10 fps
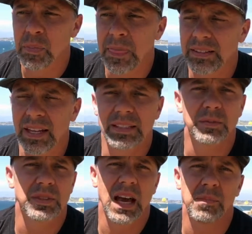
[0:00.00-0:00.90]
take some
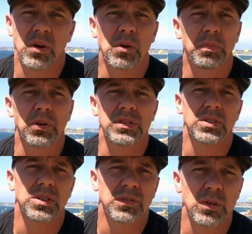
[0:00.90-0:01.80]
time, my own
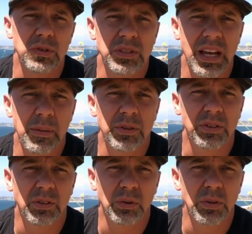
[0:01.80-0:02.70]
personal devotional time with the
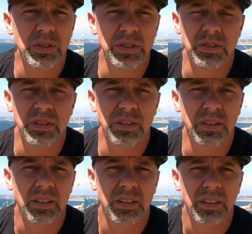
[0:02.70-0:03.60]
Lord, just to
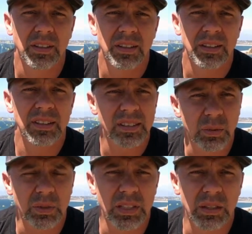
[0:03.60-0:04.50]
sit
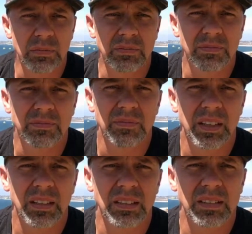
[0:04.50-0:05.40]
with Him,
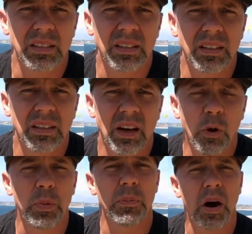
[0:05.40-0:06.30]
to
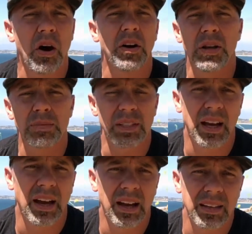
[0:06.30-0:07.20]
open my heart up to
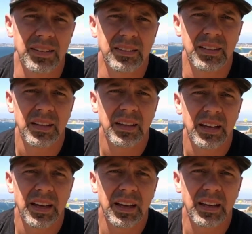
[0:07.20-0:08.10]
God
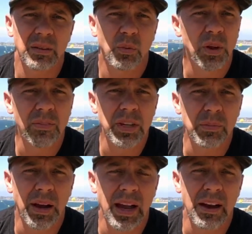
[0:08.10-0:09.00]
and whatever He
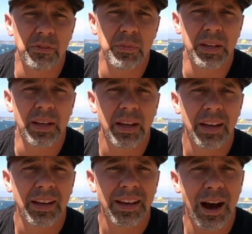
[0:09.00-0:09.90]
might have for me,
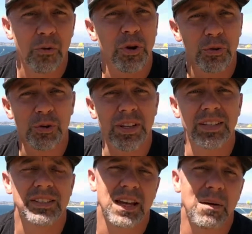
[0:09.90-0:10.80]
I want to read
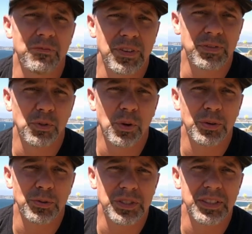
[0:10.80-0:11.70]
Psalm 51,
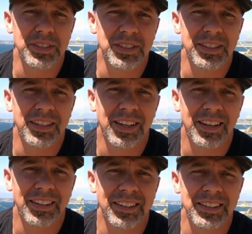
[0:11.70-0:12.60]
which is
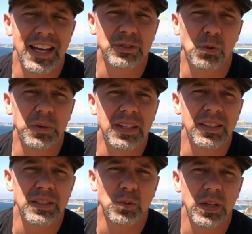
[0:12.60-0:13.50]
the text we'll be in
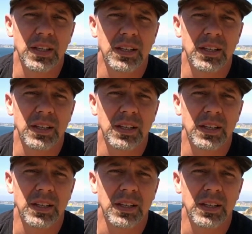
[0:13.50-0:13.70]
this week.